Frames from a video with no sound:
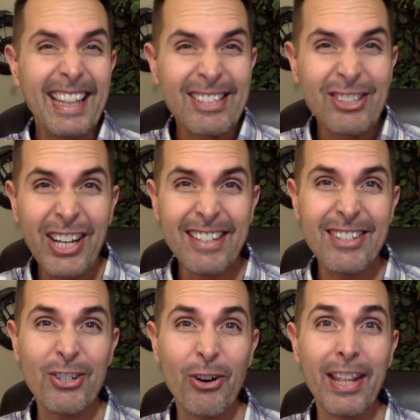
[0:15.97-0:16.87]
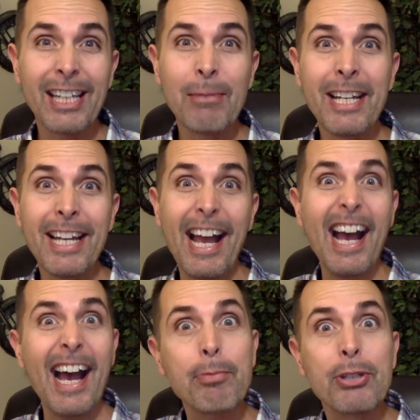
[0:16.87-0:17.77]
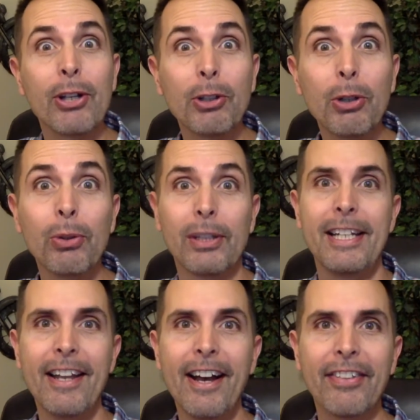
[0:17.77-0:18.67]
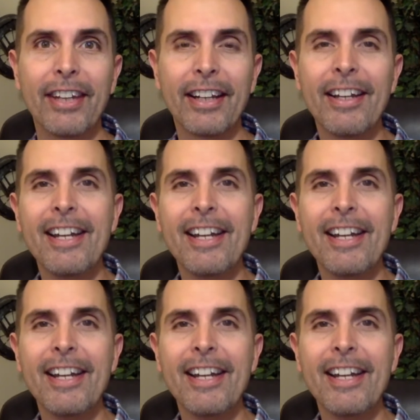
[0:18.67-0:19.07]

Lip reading: chances are they can mean absolutely nothing.